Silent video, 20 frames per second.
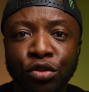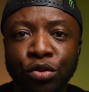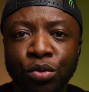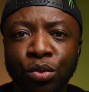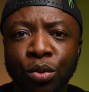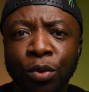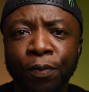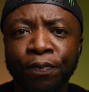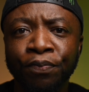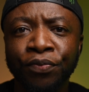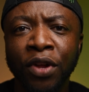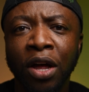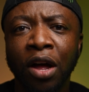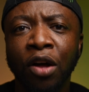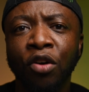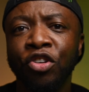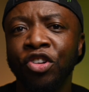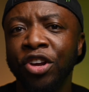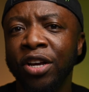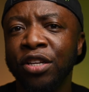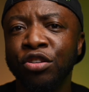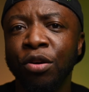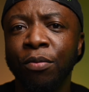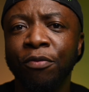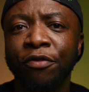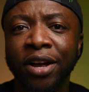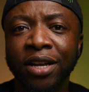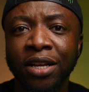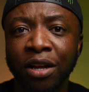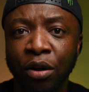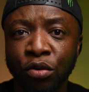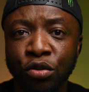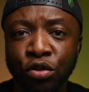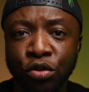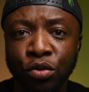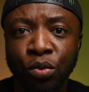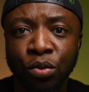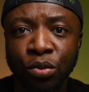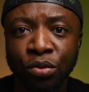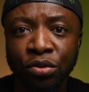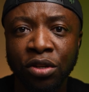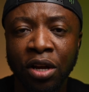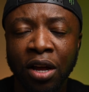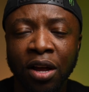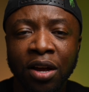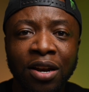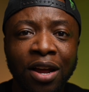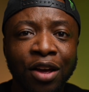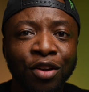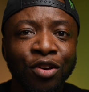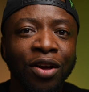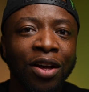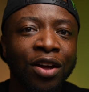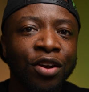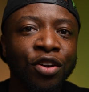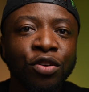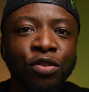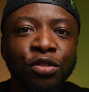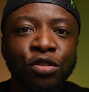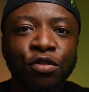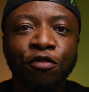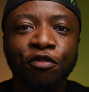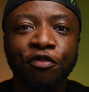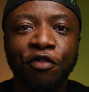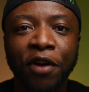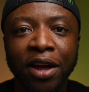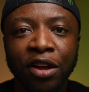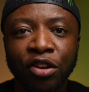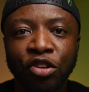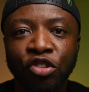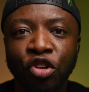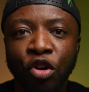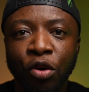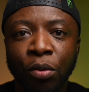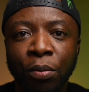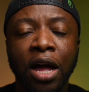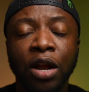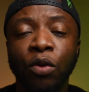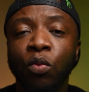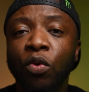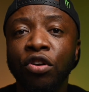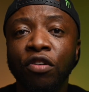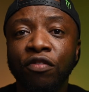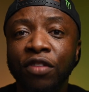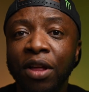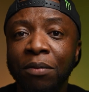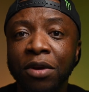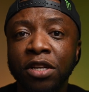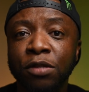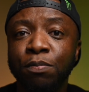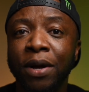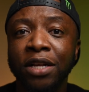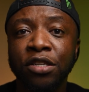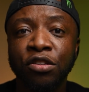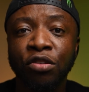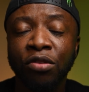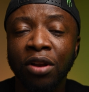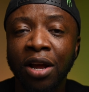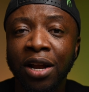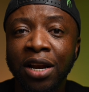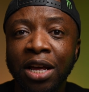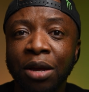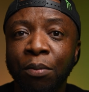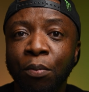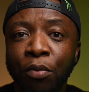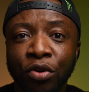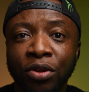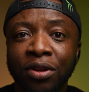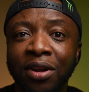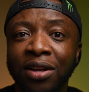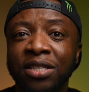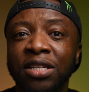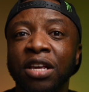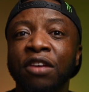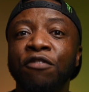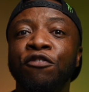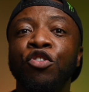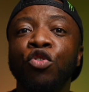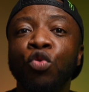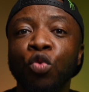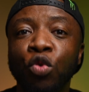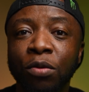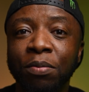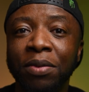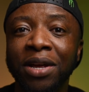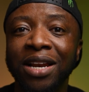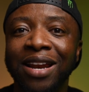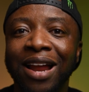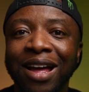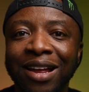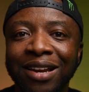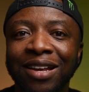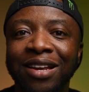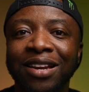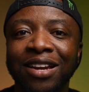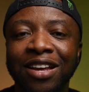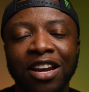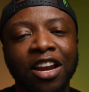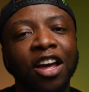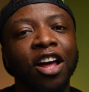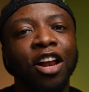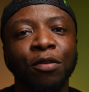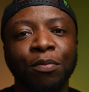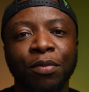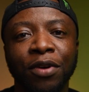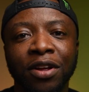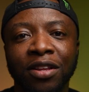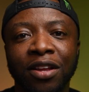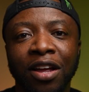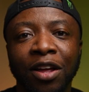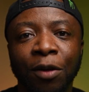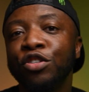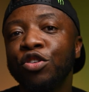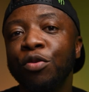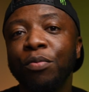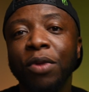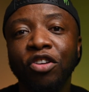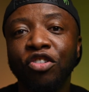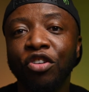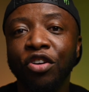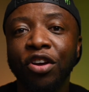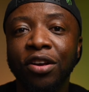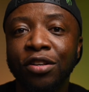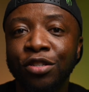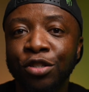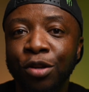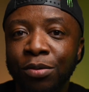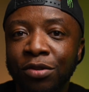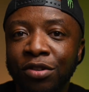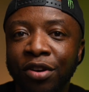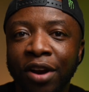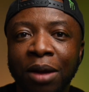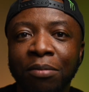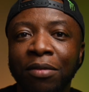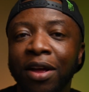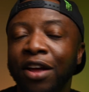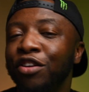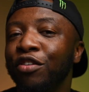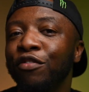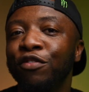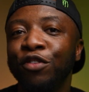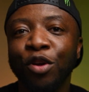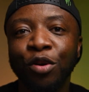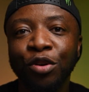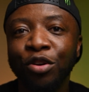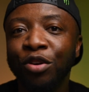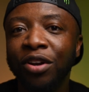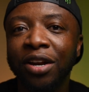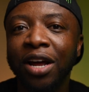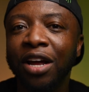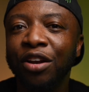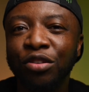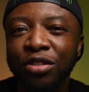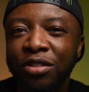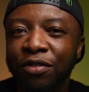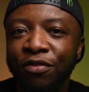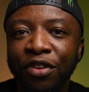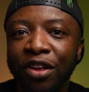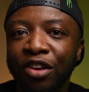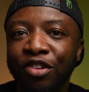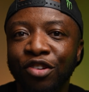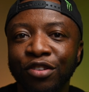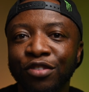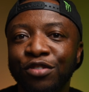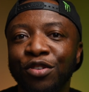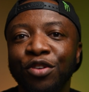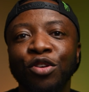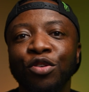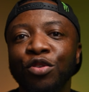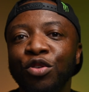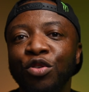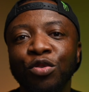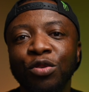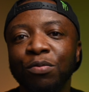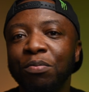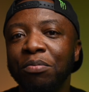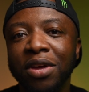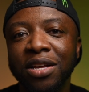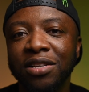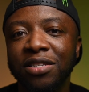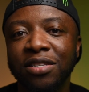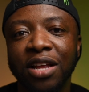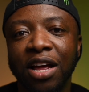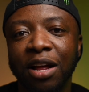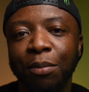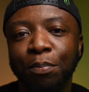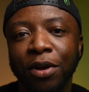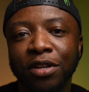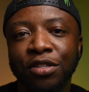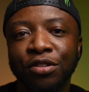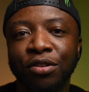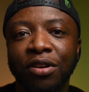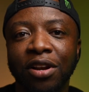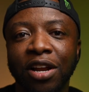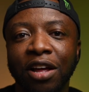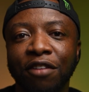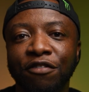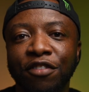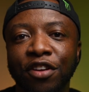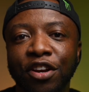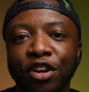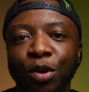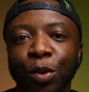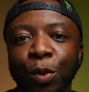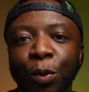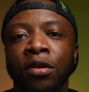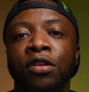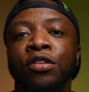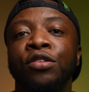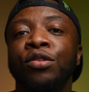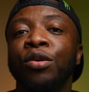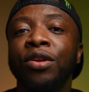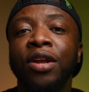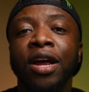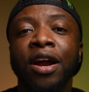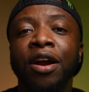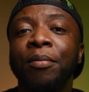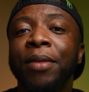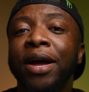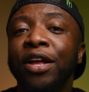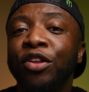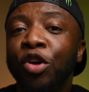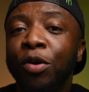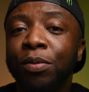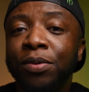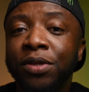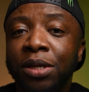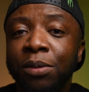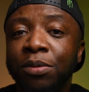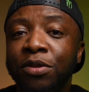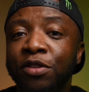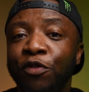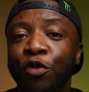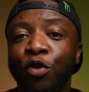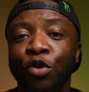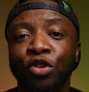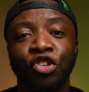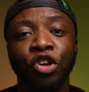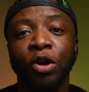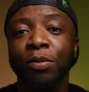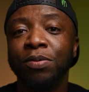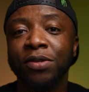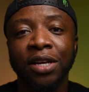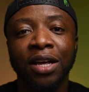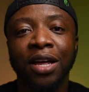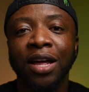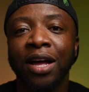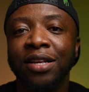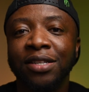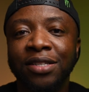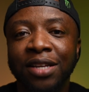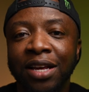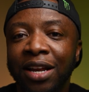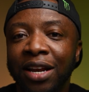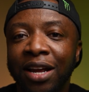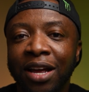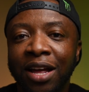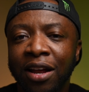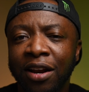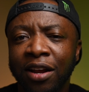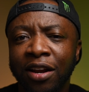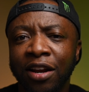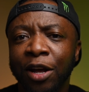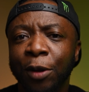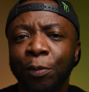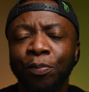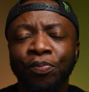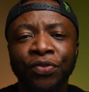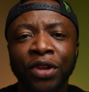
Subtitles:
2. I'll share some vital tools that you can use to find job, and one of them is particularly important if you would be landing in Alberta. So make sure you're subscribed and you've turned on that notification so you don't miss that particular video. So there are my top tips for job seekers in Canada.